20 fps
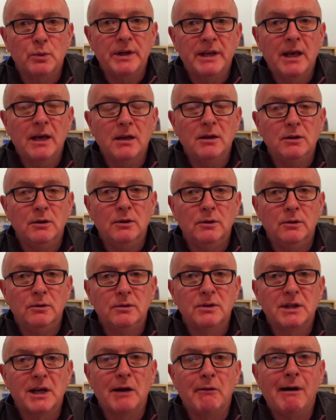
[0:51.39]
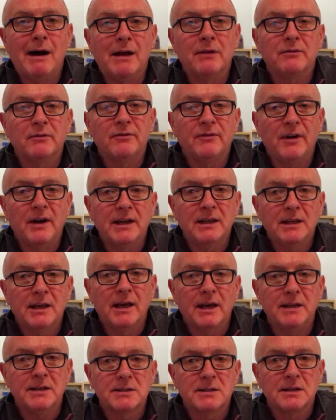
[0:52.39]
We get you to go out and find
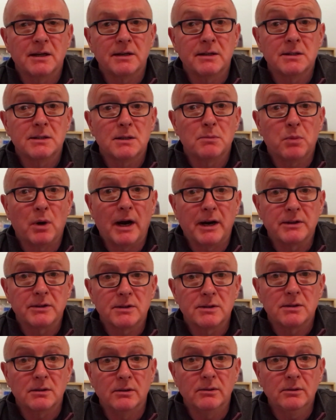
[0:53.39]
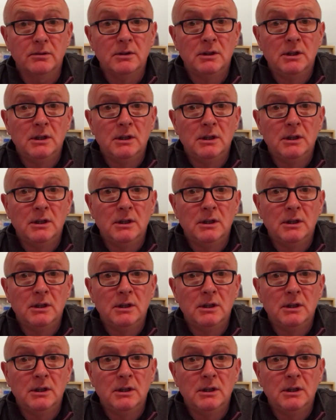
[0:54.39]
case studies to practice on,